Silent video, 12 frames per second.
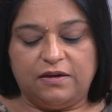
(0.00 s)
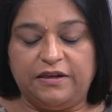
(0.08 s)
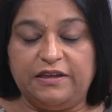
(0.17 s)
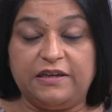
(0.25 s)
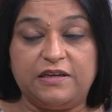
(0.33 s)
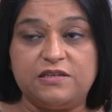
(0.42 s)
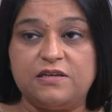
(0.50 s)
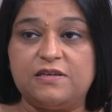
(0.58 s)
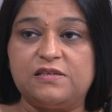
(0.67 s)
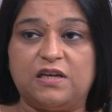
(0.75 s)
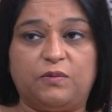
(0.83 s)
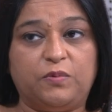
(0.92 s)
integration
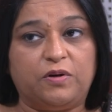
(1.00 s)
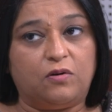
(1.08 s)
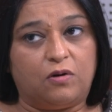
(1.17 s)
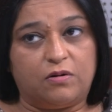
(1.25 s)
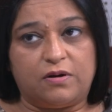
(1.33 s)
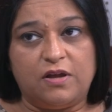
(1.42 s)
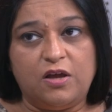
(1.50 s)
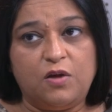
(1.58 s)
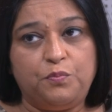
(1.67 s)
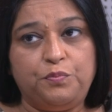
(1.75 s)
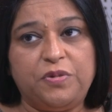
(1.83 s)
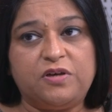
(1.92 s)
has helped a lot,
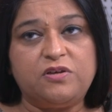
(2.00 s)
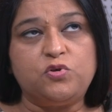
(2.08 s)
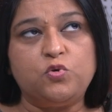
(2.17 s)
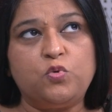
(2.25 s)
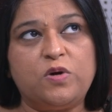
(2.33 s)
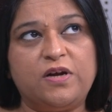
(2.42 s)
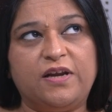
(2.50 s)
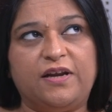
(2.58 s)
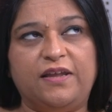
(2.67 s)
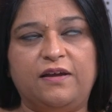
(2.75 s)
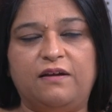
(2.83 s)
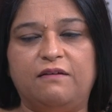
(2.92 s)
because you are
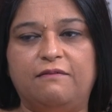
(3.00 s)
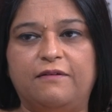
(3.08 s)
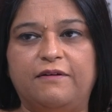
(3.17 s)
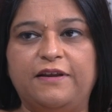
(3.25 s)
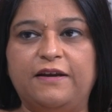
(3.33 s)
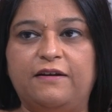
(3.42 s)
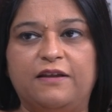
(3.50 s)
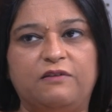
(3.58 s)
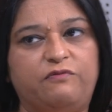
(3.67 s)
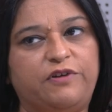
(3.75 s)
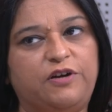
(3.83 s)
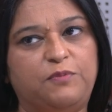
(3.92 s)
getting
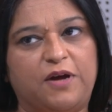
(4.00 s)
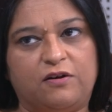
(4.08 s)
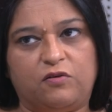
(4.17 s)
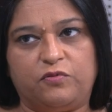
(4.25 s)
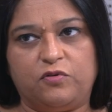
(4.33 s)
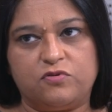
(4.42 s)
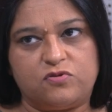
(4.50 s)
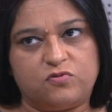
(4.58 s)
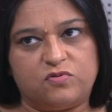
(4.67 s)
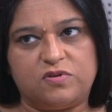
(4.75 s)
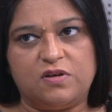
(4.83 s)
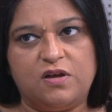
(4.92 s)
real-time feedback of your
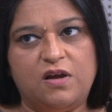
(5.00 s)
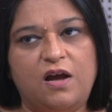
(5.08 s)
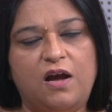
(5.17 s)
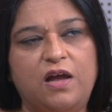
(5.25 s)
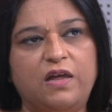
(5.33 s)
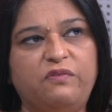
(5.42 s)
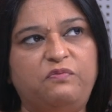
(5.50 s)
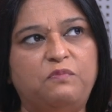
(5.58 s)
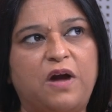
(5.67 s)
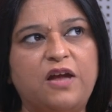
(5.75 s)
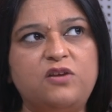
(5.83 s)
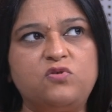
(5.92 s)
shows. If
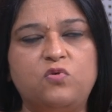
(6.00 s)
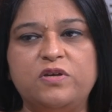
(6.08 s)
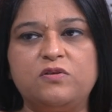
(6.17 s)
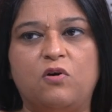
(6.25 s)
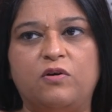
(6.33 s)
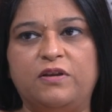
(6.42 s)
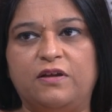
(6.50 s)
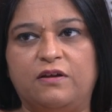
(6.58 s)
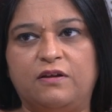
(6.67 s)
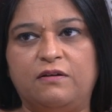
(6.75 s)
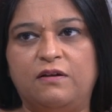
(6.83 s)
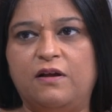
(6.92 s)
my show is on
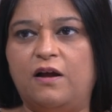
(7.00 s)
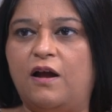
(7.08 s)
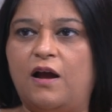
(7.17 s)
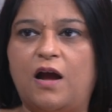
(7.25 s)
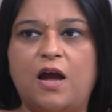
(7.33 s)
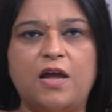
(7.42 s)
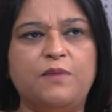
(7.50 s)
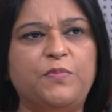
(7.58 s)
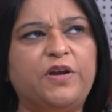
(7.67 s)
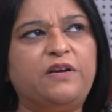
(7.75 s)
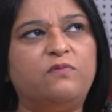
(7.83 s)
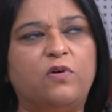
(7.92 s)
air, I
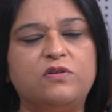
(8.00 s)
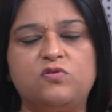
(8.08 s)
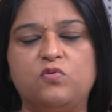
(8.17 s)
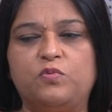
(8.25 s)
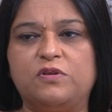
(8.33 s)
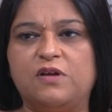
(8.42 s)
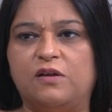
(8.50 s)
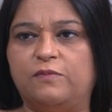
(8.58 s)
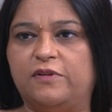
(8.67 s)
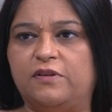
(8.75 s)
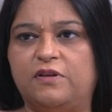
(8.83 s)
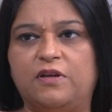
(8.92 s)
made one show, Pradhan
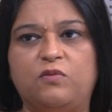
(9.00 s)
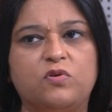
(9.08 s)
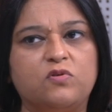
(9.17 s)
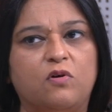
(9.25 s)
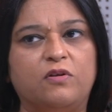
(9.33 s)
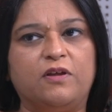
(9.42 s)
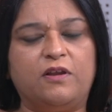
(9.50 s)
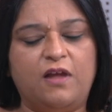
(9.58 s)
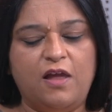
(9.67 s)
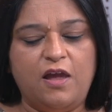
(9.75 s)
Mantri, it was on air.